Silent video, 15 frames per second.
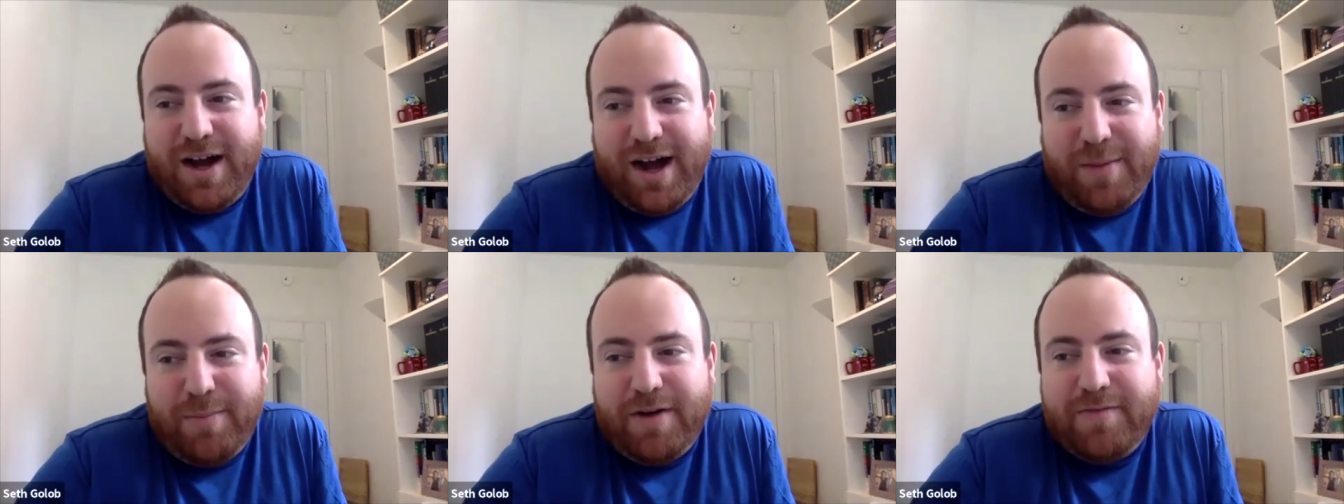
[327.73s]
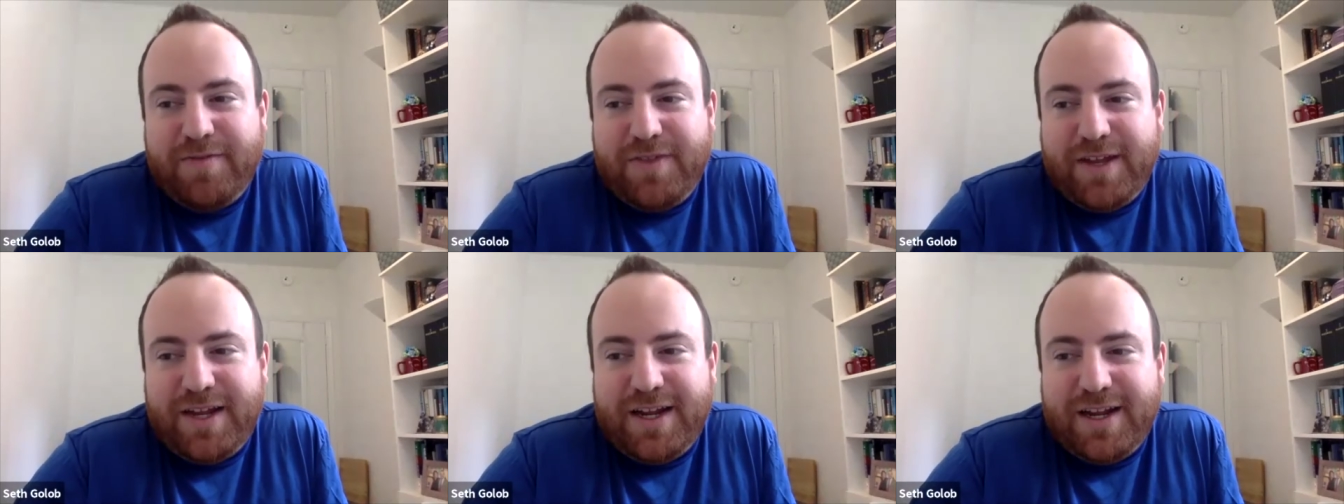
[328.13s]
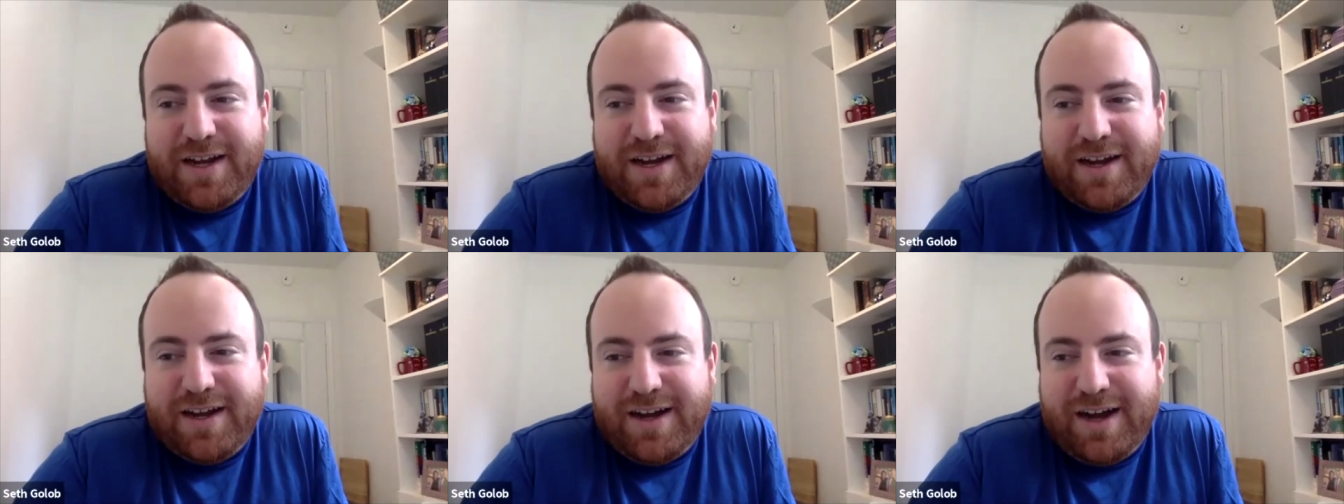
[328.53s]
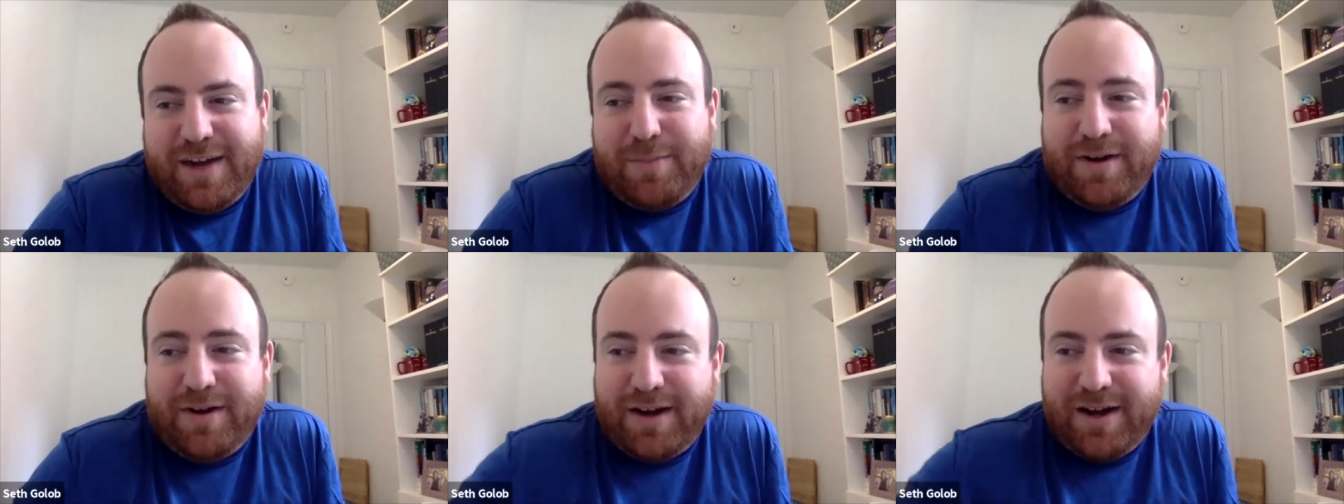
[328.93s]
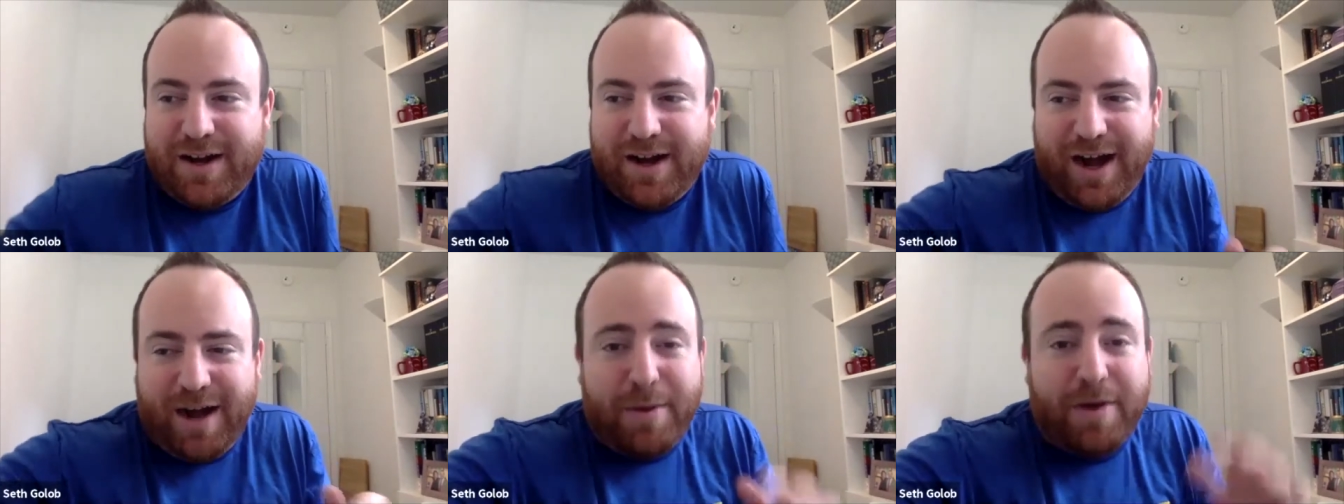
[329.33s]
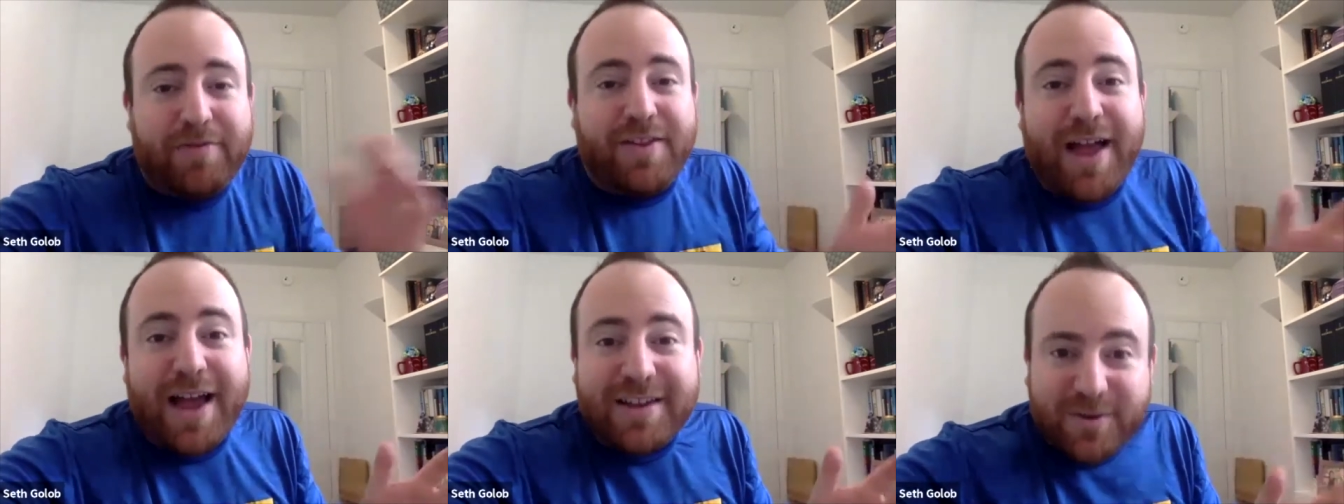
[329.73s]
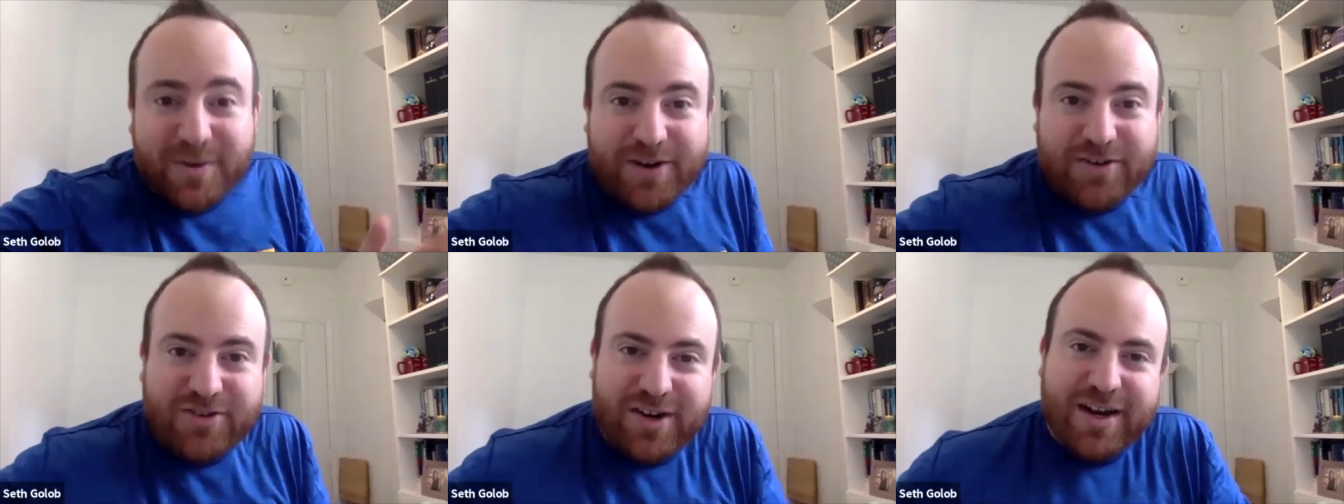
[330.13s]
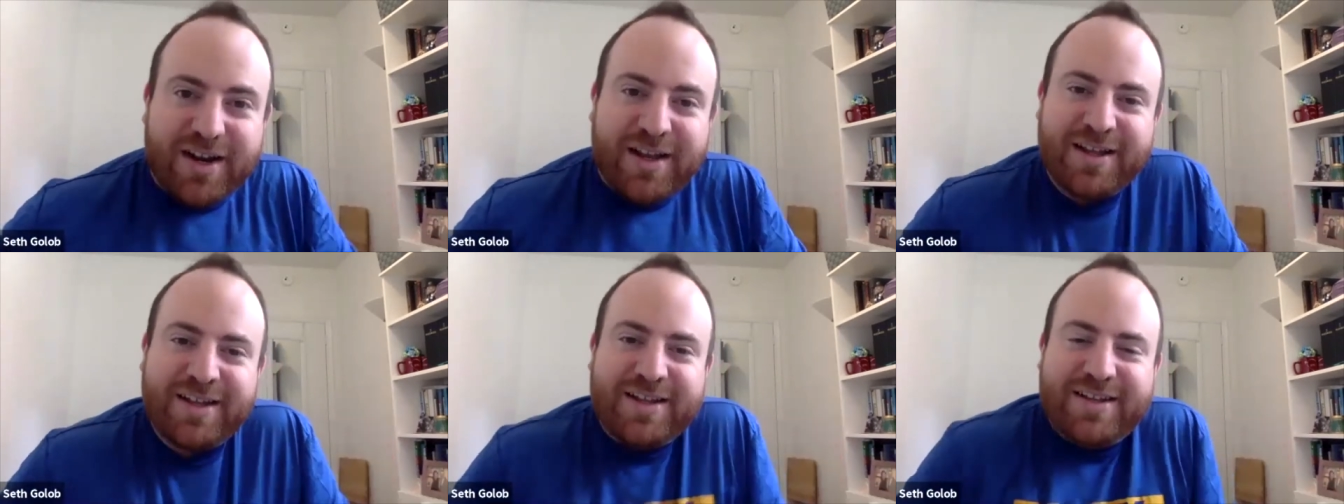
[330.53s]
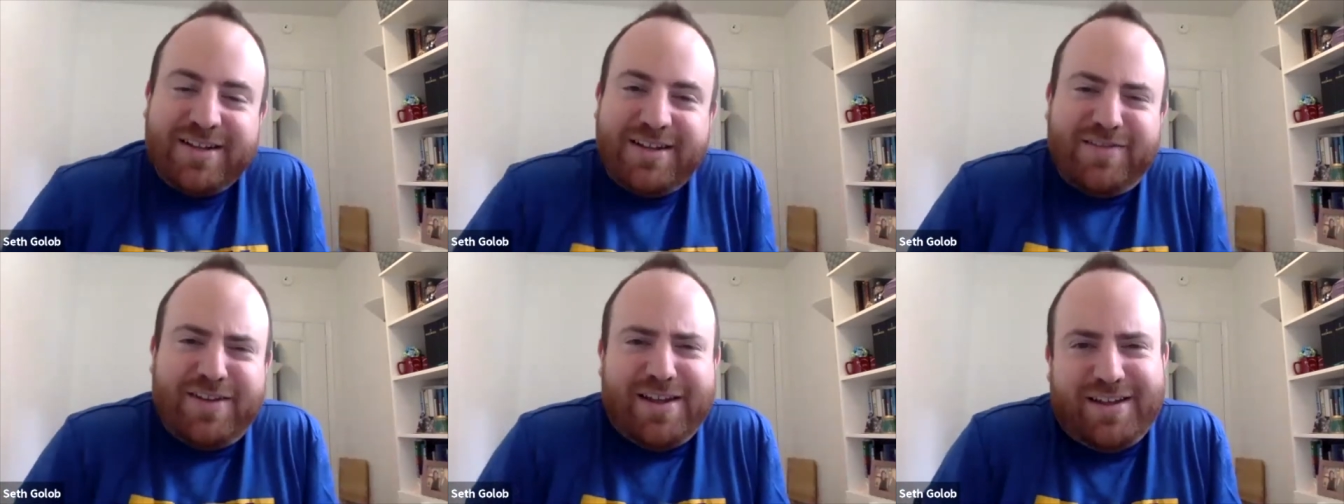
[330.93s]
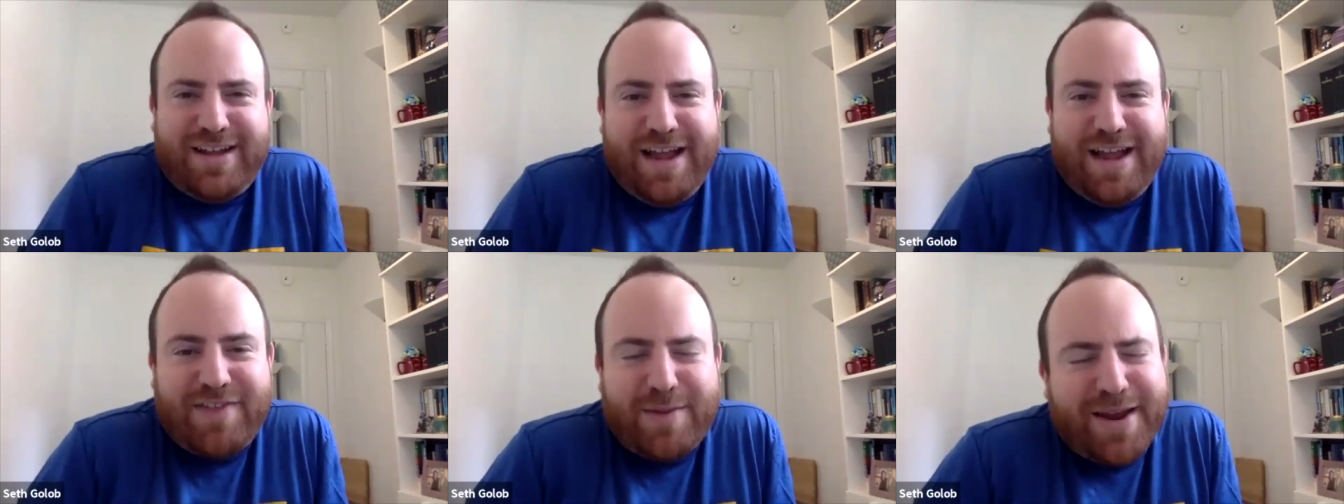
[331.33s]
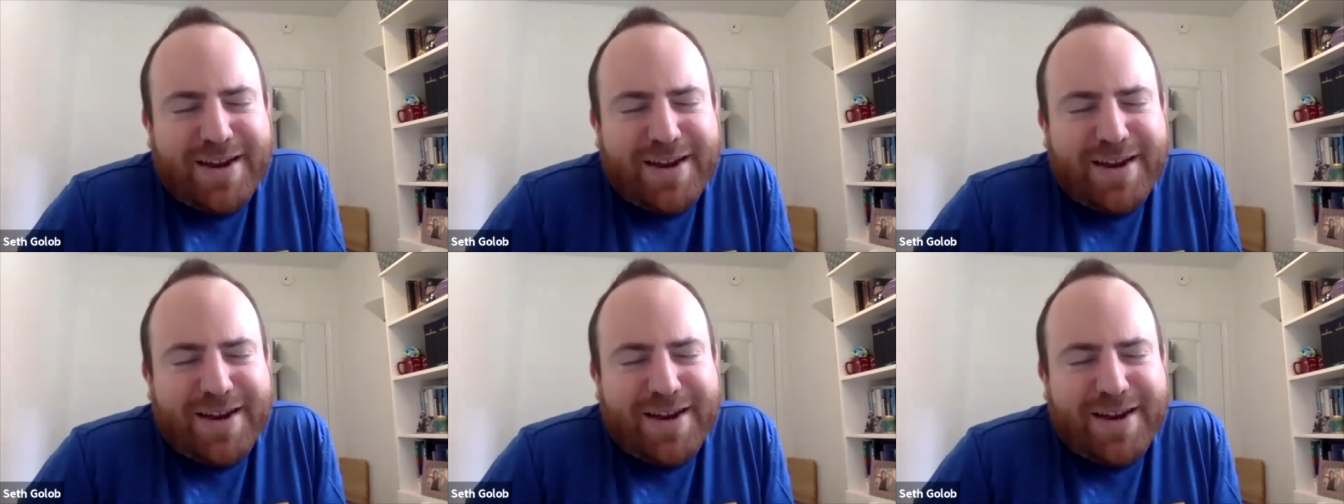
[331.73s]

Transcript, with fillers: of the uh, of the last question, if that makes